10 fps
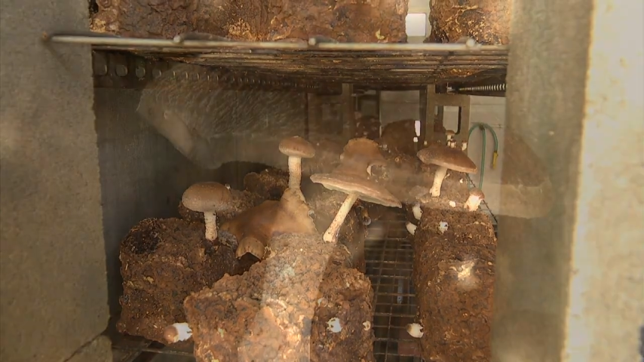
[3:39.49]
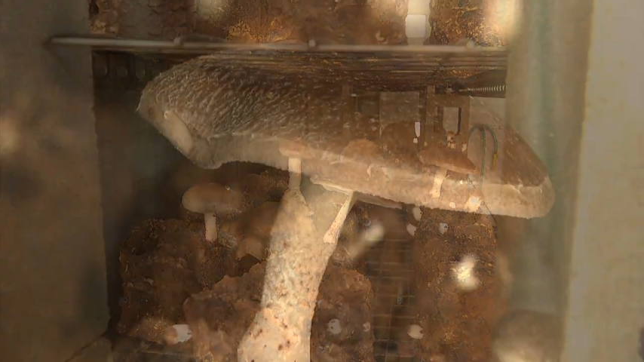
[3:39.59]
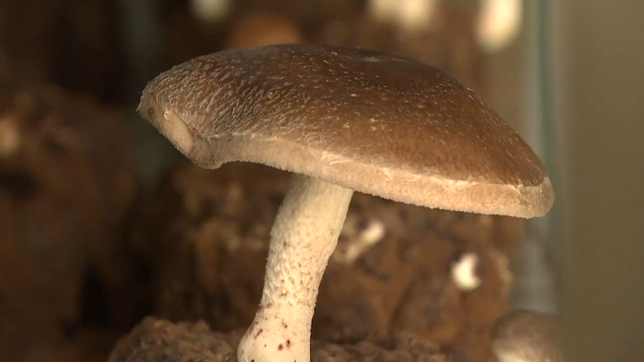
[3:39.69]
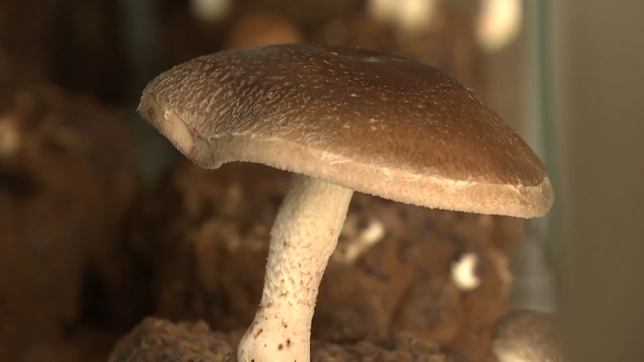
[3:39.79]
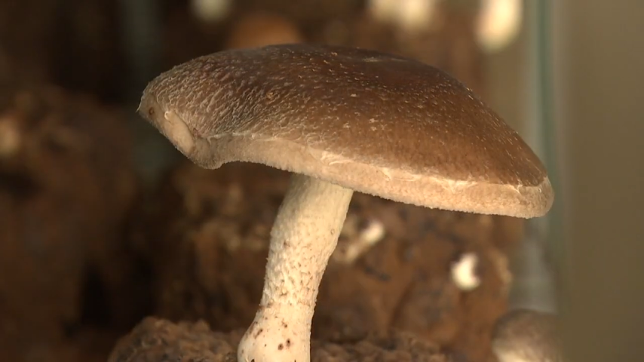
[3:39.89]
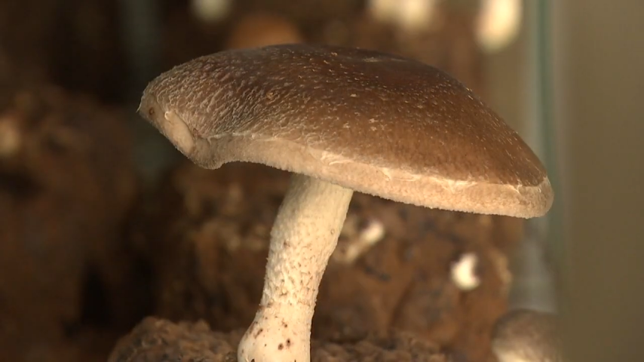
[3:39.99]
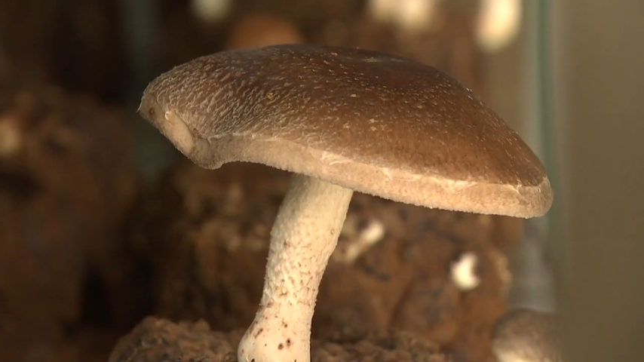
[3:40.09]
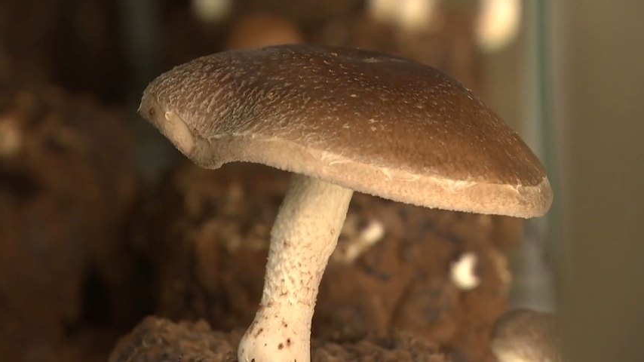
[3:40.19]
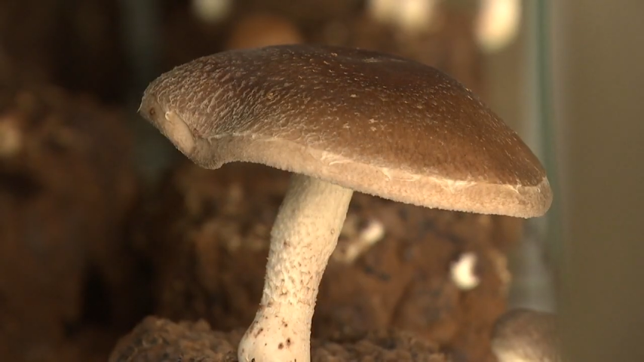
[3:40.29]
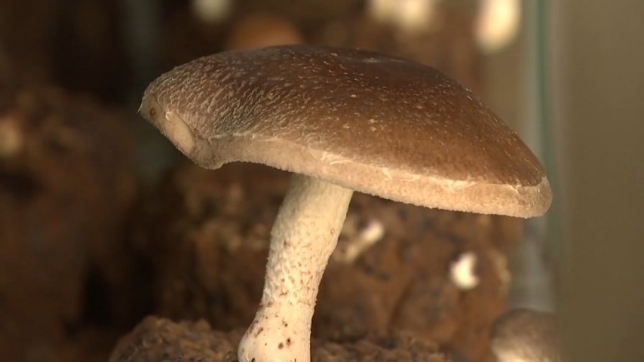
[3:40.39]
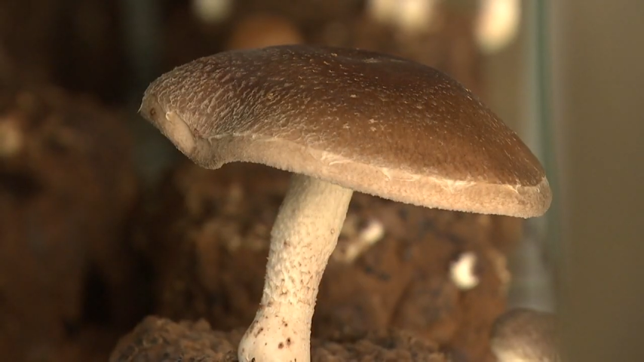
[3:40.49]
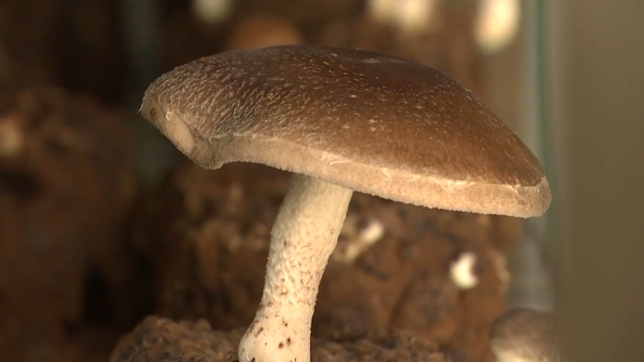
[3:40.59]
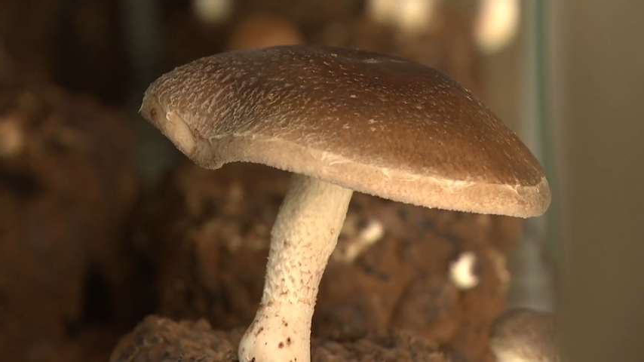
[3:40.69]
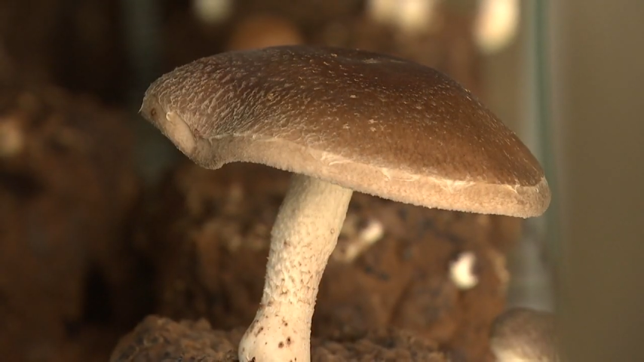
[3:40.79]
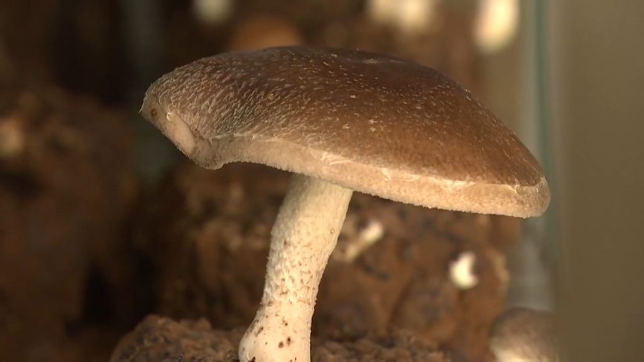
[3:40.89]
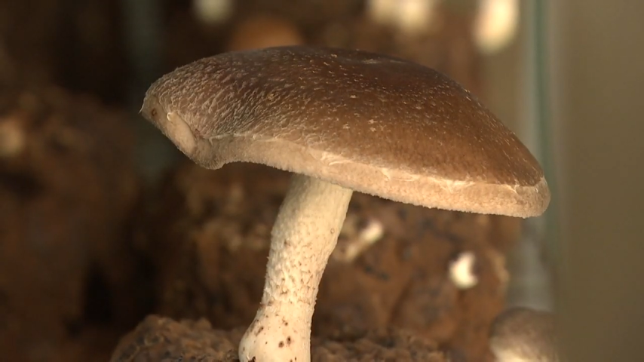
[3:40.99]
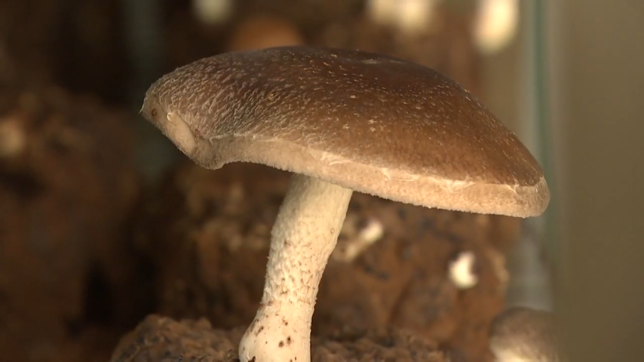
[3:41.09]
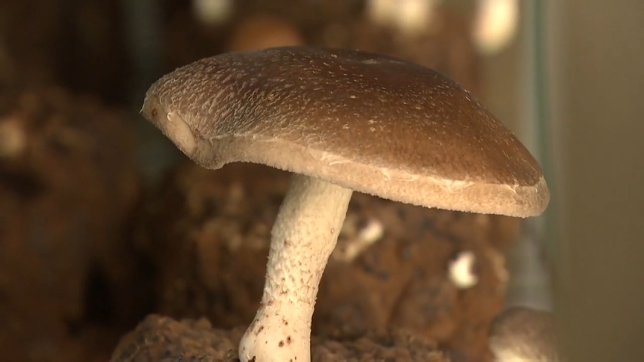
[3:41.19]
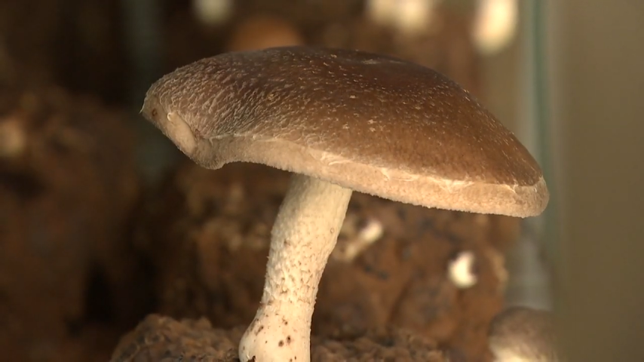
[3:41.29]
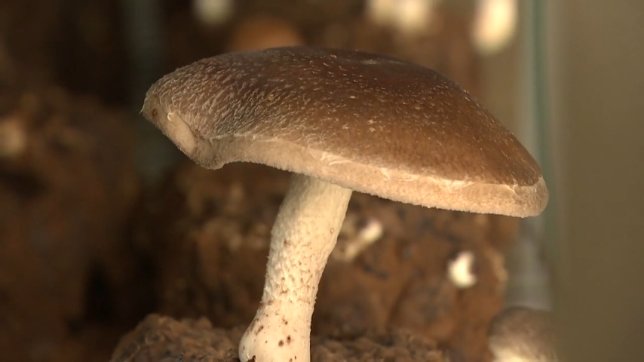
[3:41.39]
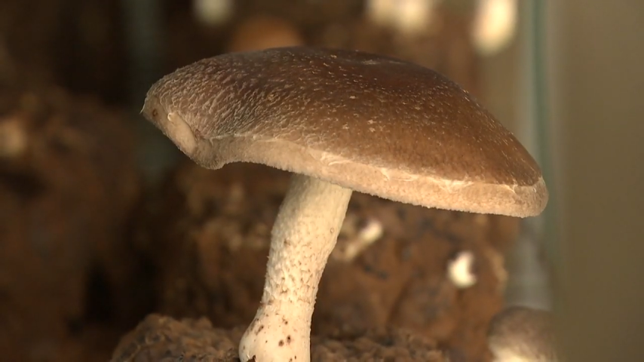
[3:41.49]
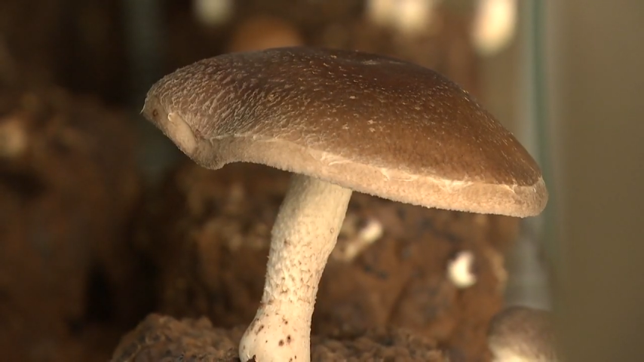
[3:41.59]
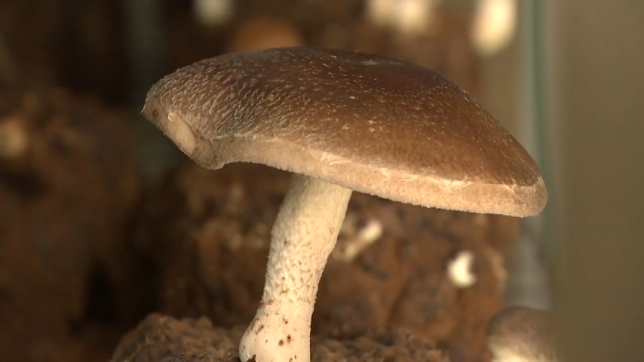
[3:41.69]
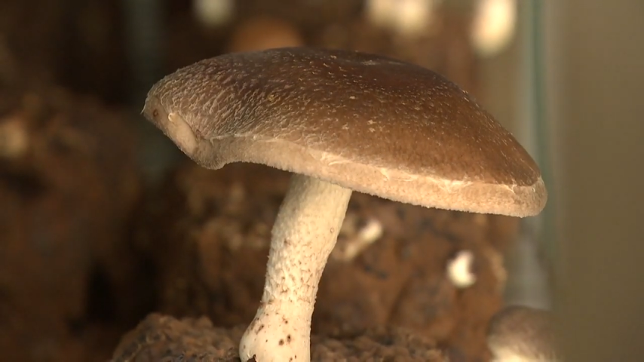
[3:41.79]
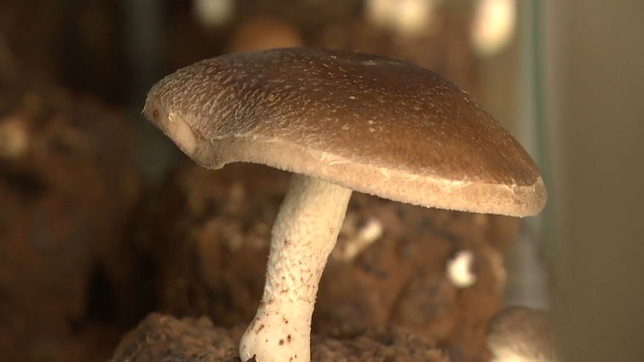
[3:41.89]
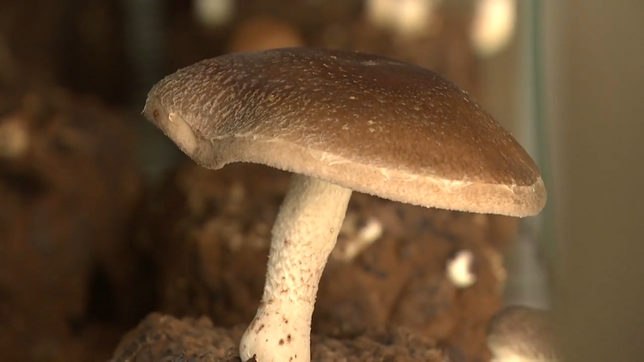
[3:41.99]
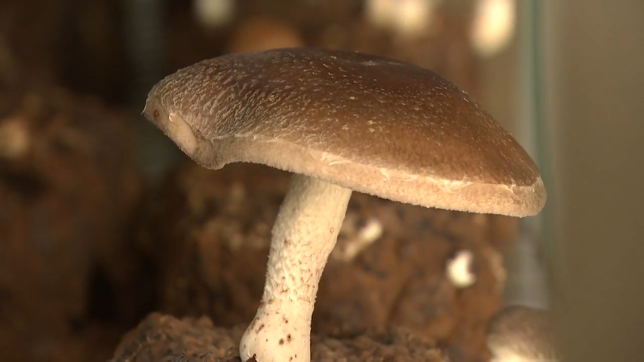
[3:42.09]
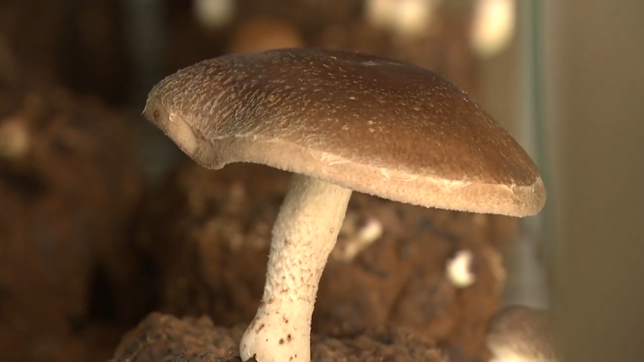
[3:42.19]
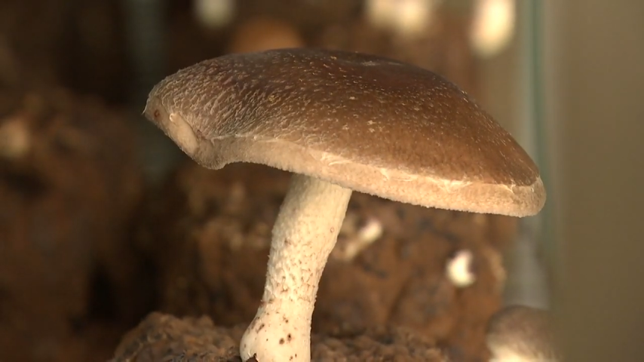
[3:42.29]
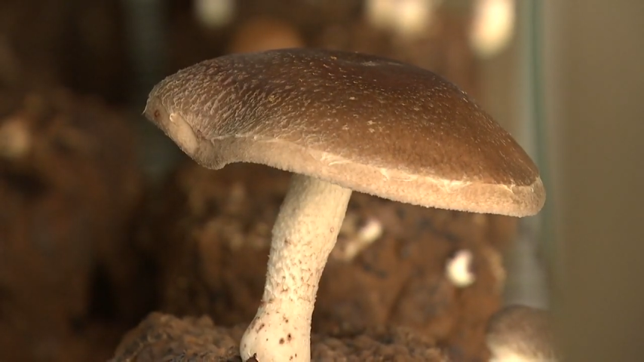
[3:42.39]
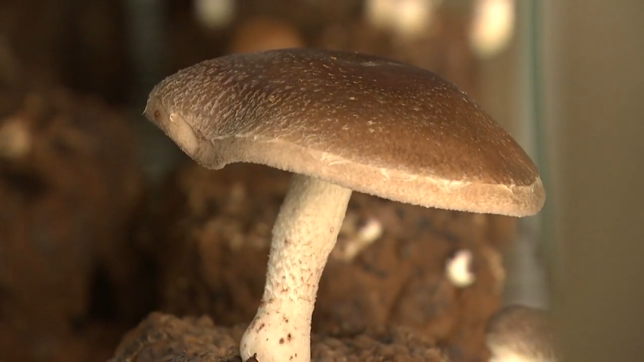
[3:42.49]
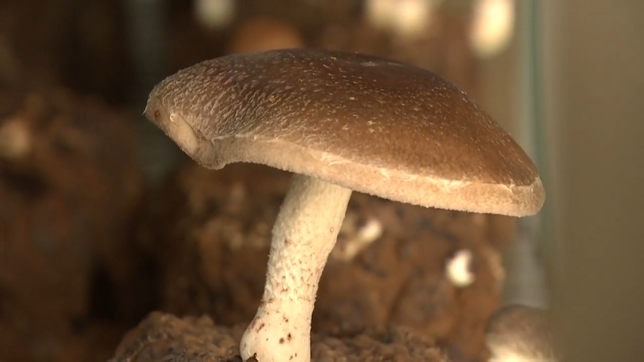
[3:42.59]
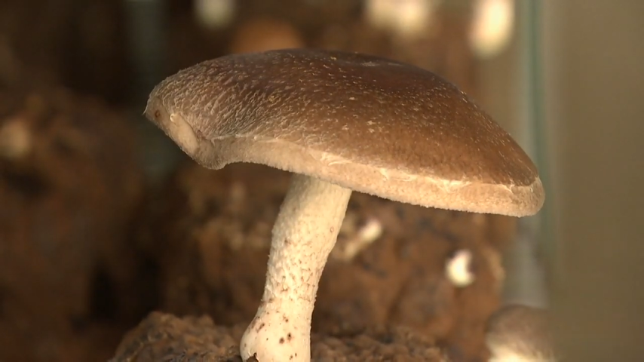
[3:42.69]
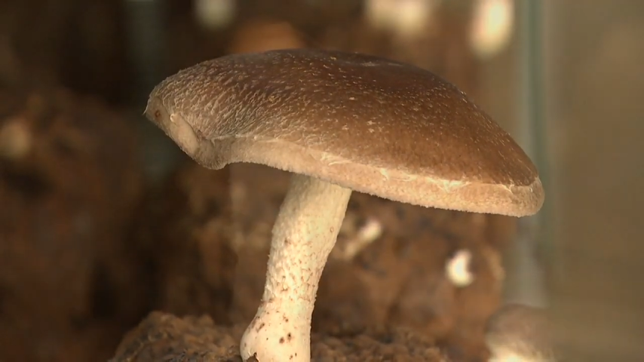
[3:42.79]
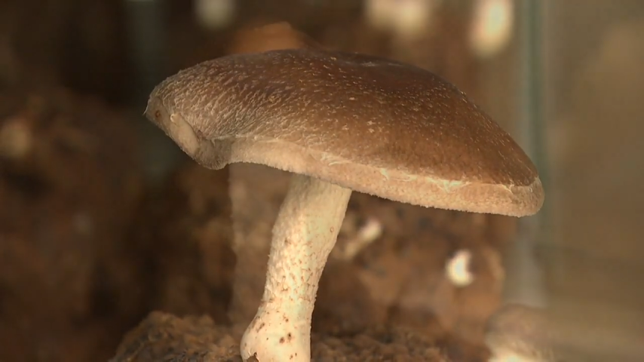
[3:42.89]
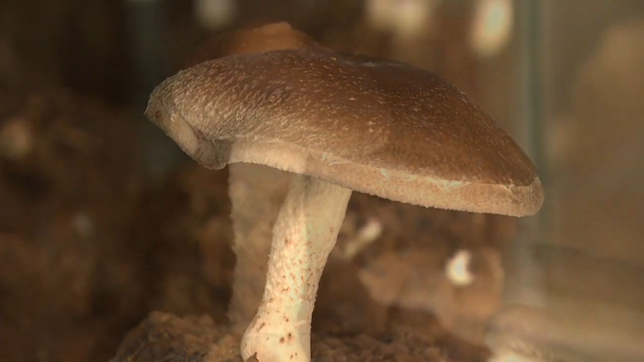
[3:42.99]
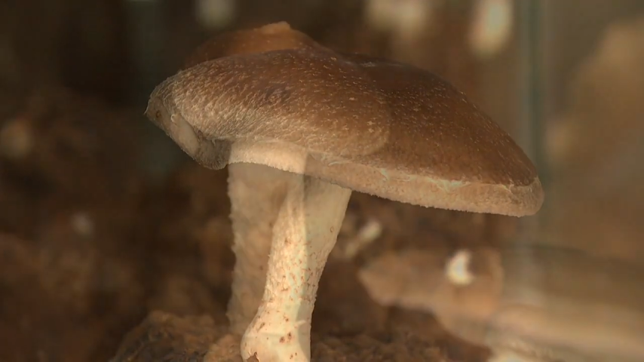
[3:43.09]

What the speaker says: Nobody's mouth can be seen.